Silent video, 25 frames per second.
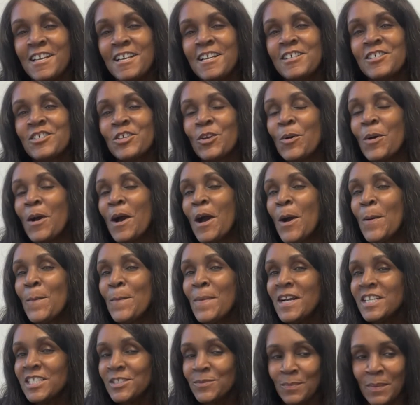So how
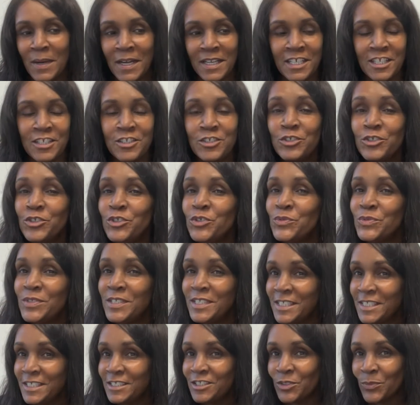much money do you
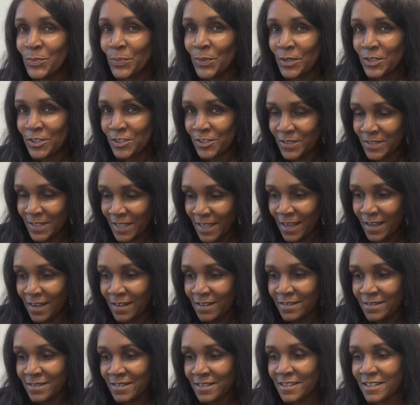need to purchase a
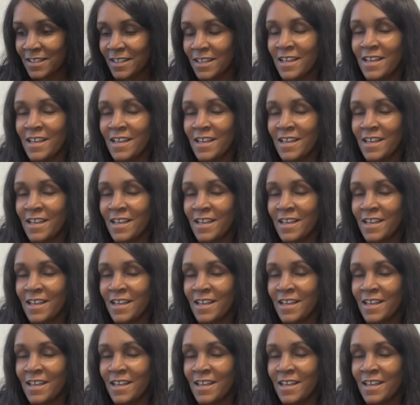house?